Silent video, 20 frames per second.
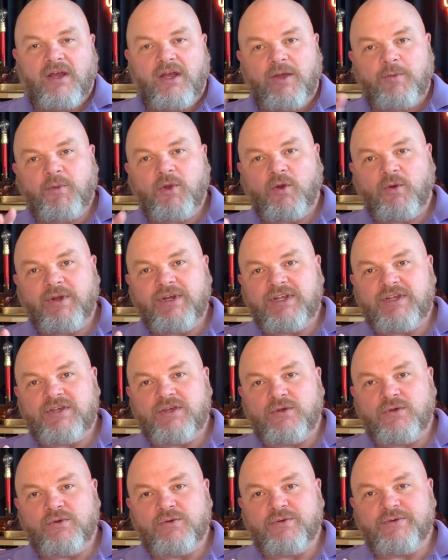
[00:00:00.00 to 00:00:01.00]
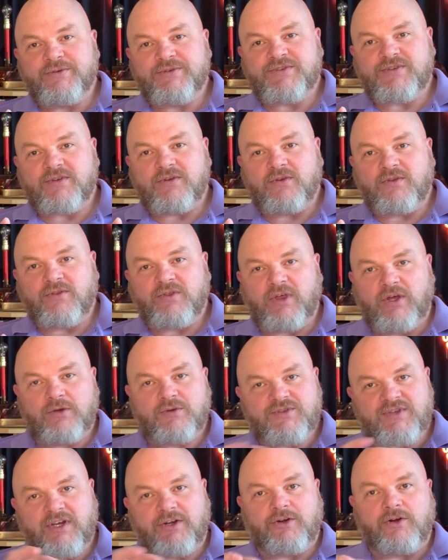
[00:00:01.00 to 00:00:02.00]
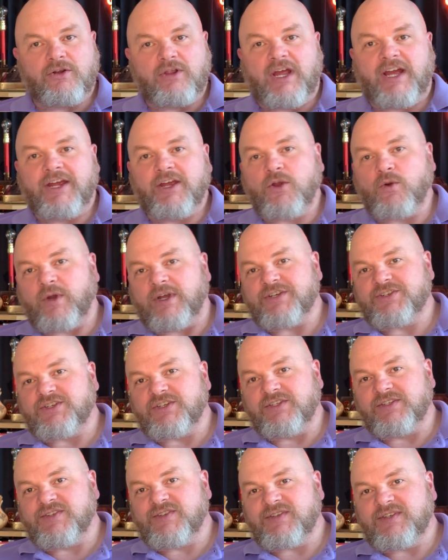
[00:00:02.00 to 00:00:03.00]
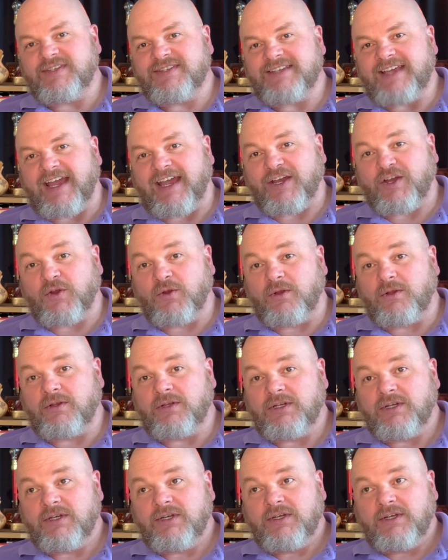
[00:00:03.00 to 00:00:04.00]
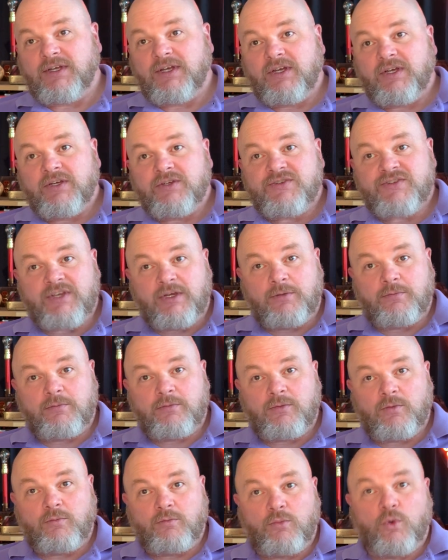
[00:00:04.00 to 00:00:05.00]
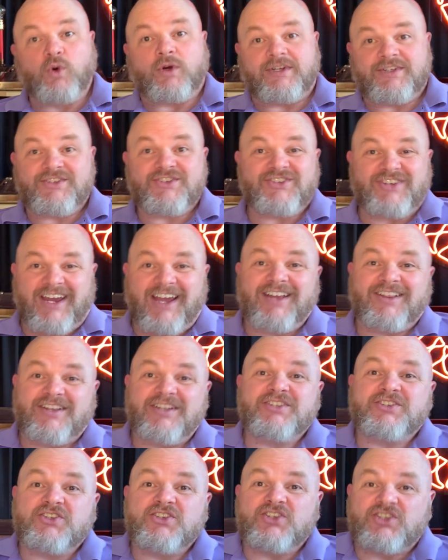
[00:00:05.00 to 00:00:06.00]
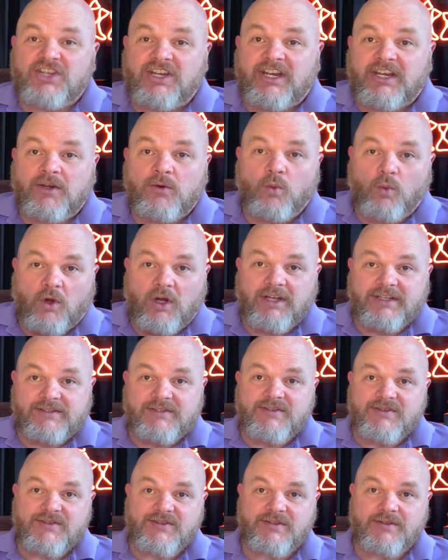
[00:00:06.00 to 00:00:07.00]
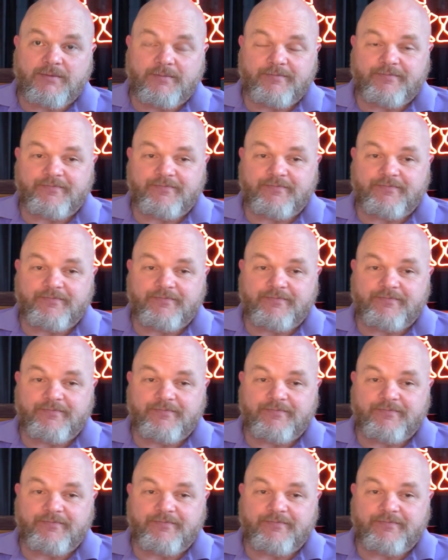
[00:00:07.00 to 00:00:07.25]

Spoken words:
I'm going to use those underlying questions to tackle some more challenging ones